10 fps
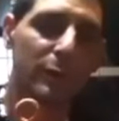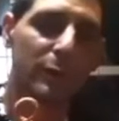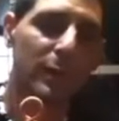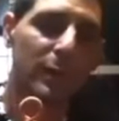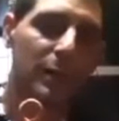
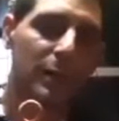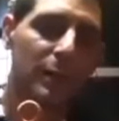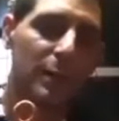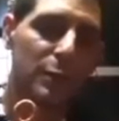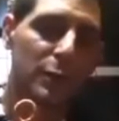and this
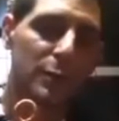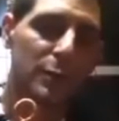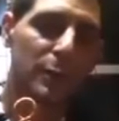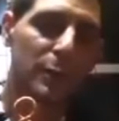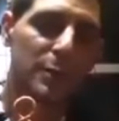one's
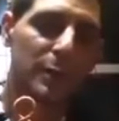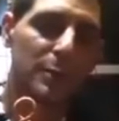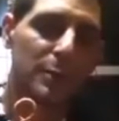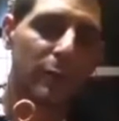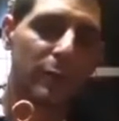producing a
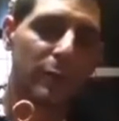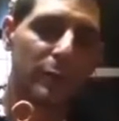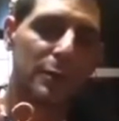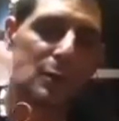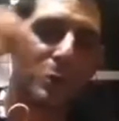small field. So